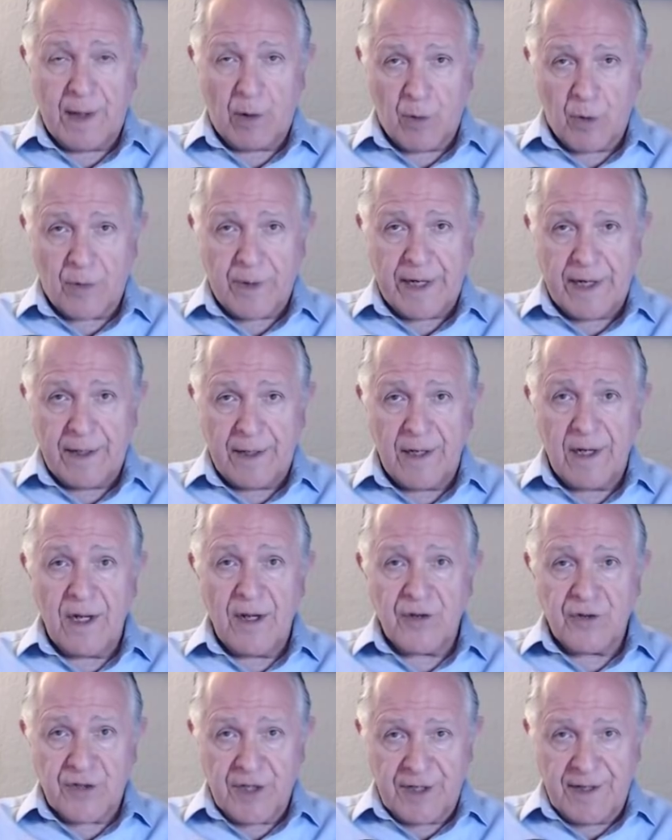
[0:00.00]
we're in
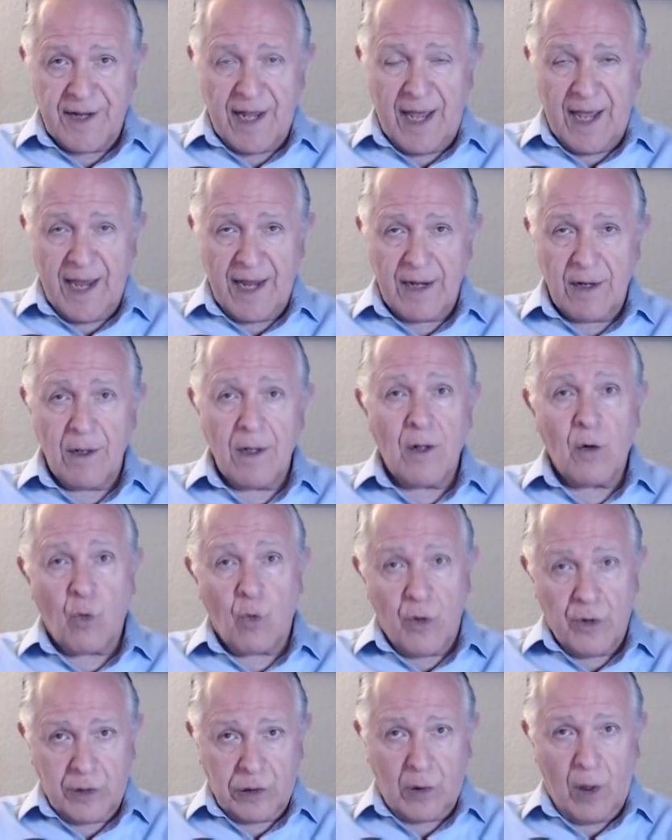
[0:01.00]
today
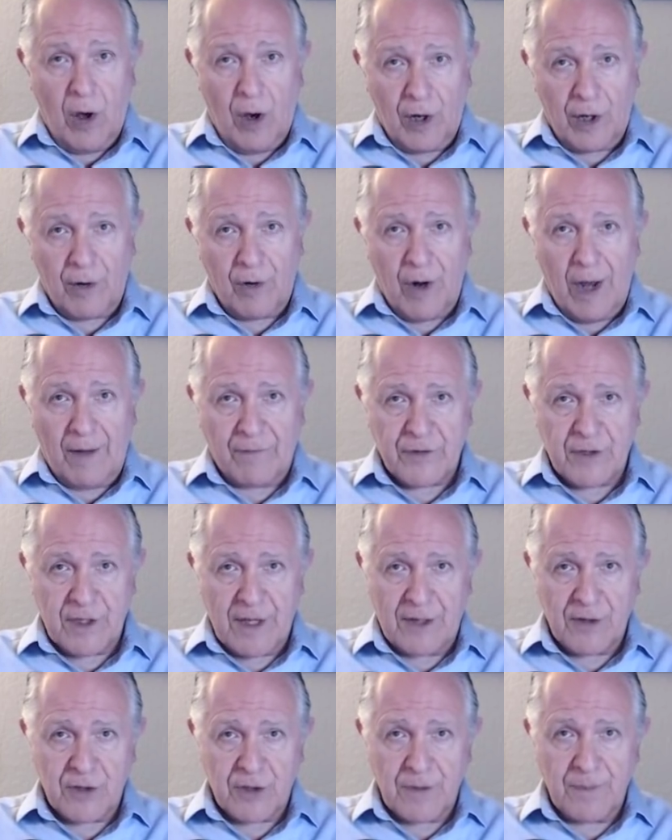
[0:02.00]
with longer
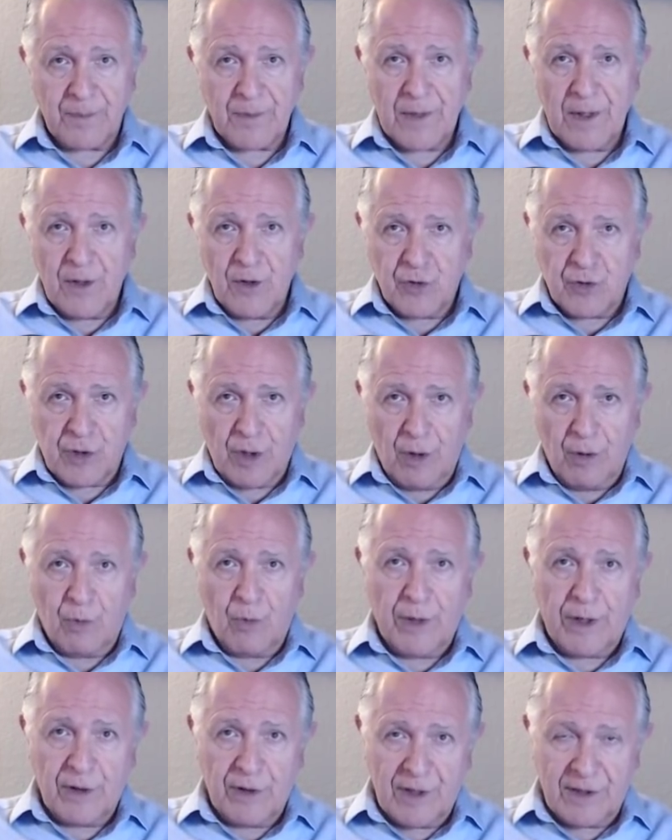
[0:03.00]
offsets. So
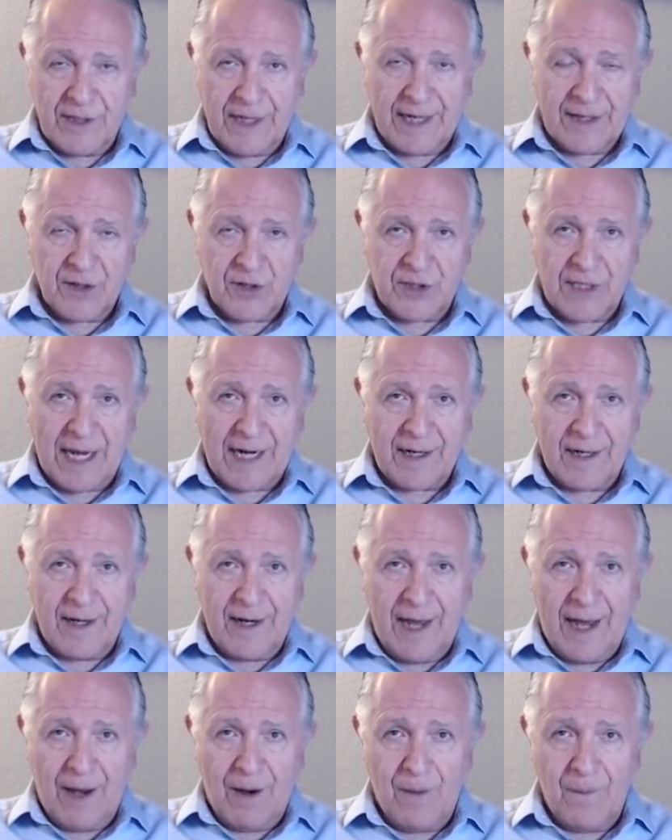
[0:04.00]
we're going to take a second
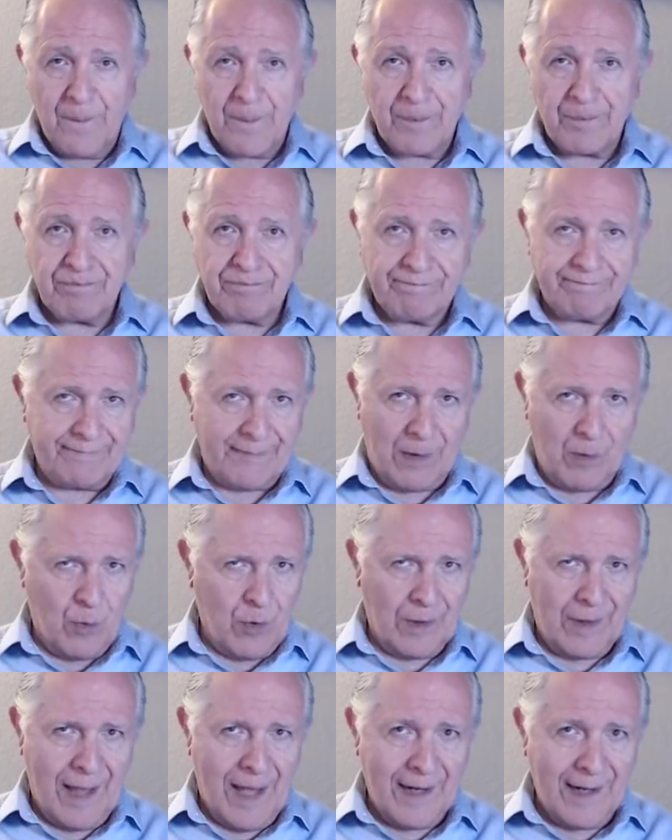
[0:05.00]
now.
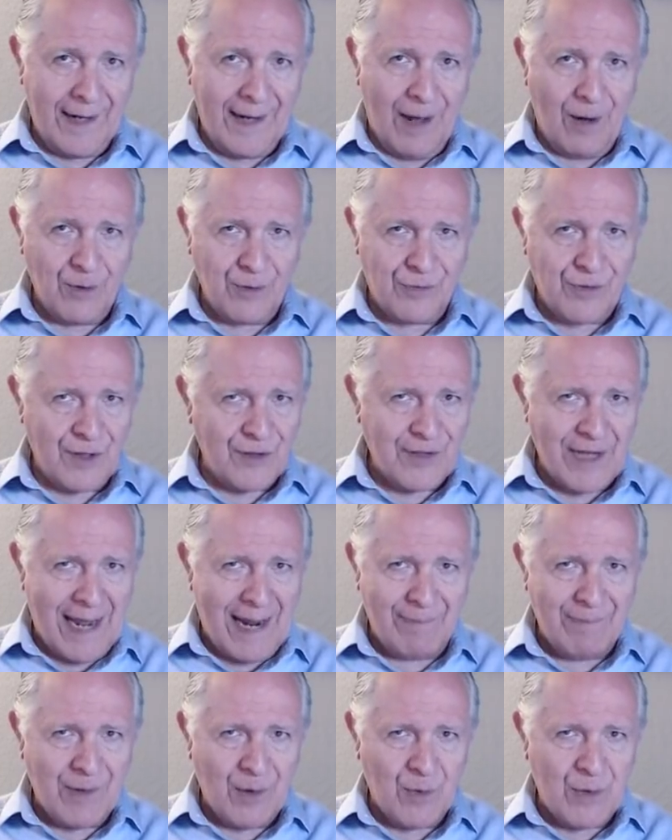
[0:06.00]
We'll edit out the
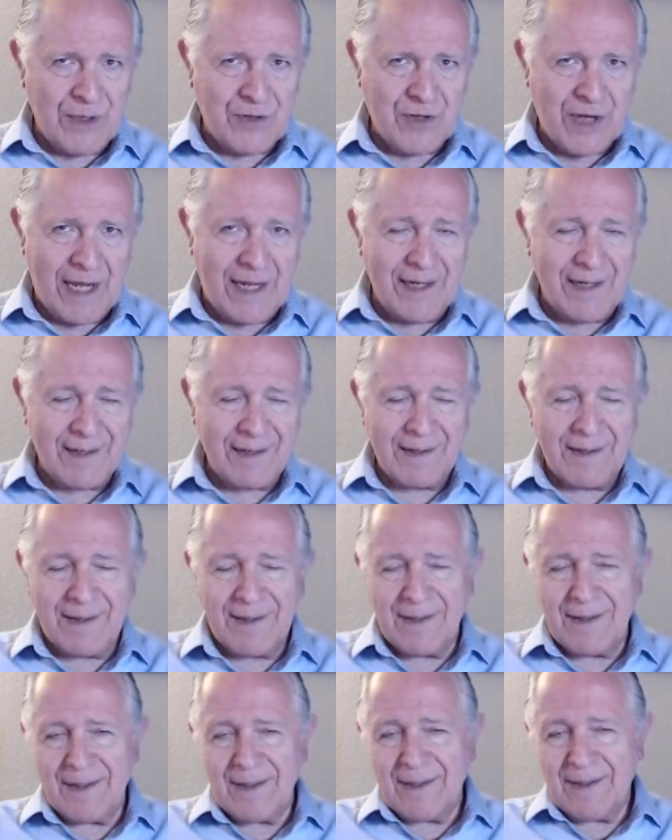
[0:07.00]
time that we take,
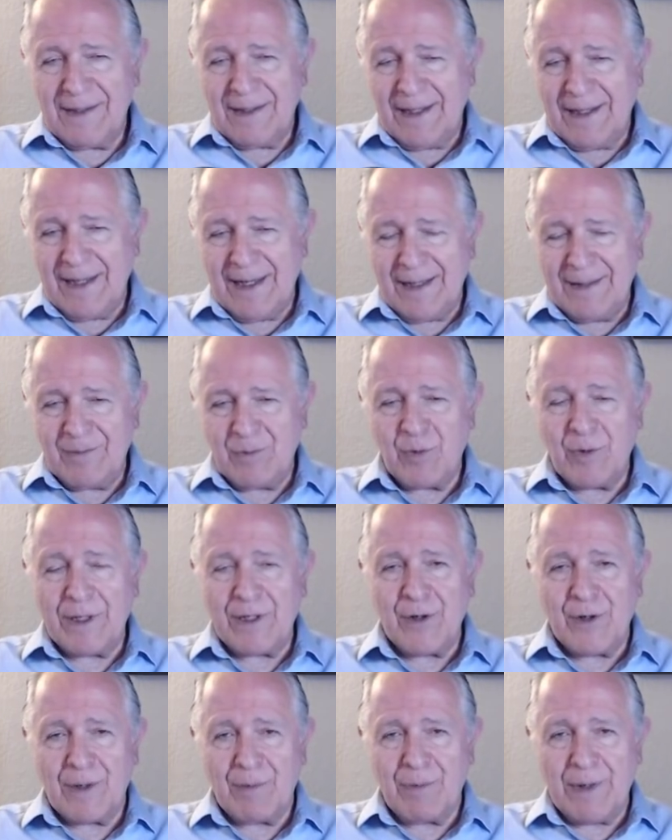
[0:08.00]
and we're
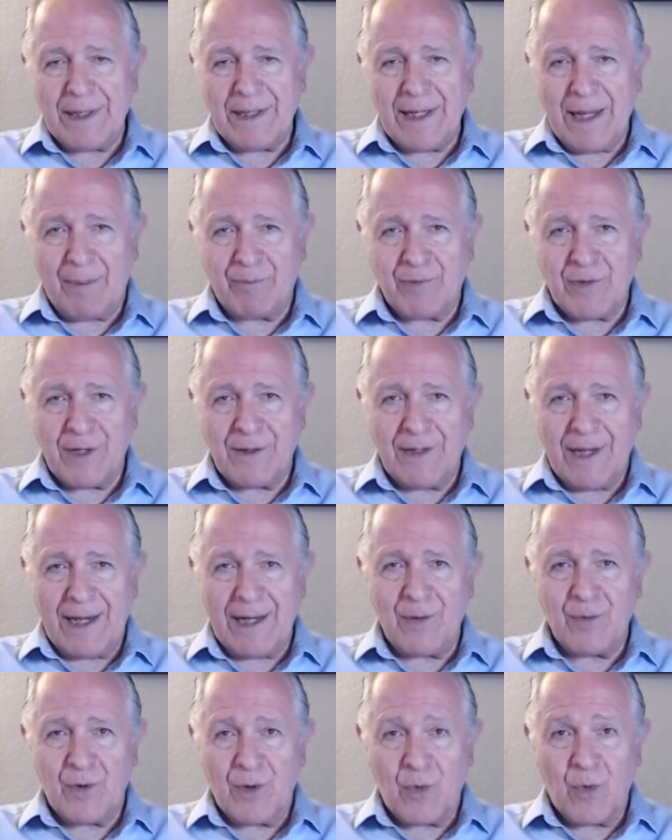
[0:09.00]
going to bring you up to
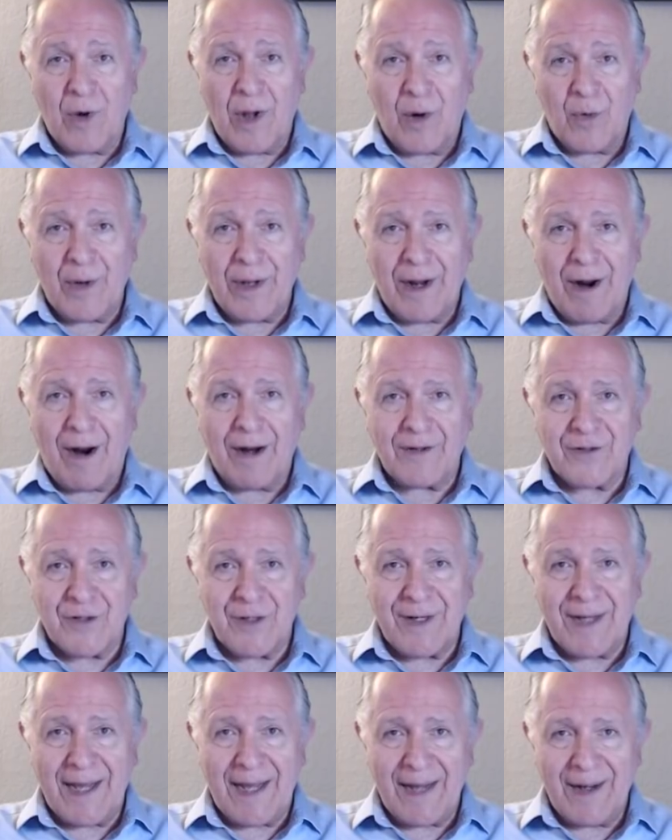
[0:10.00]
date with where we are
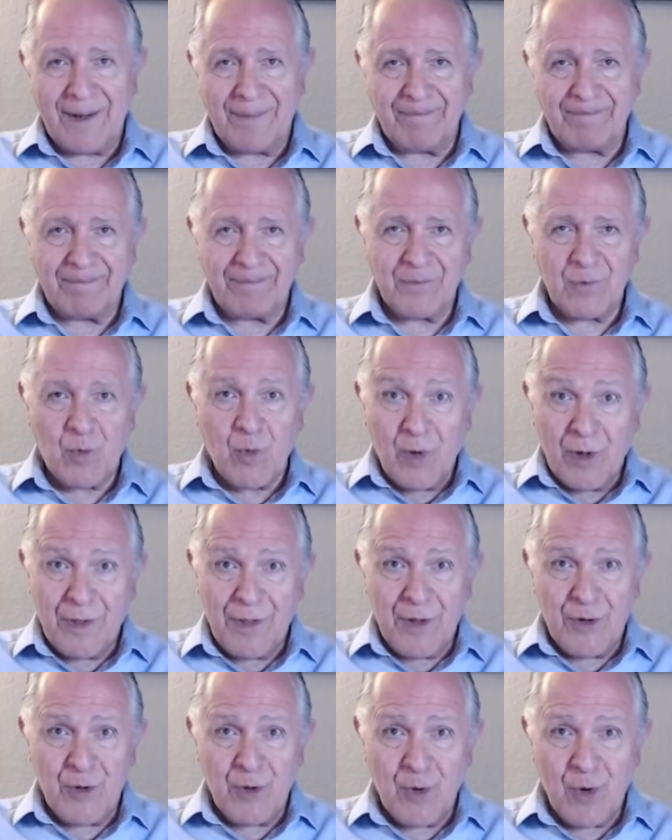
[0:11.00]
today with
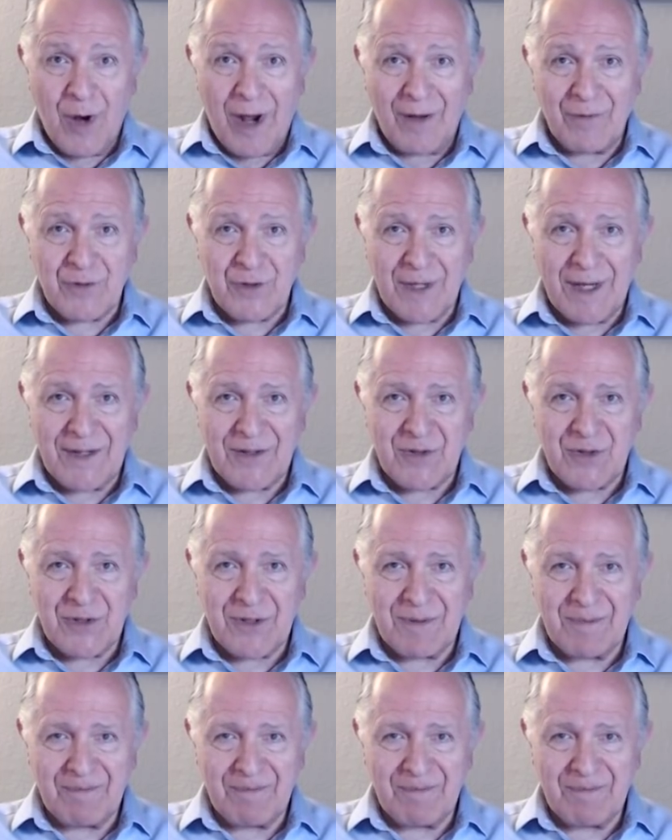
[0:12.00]
the new offsets.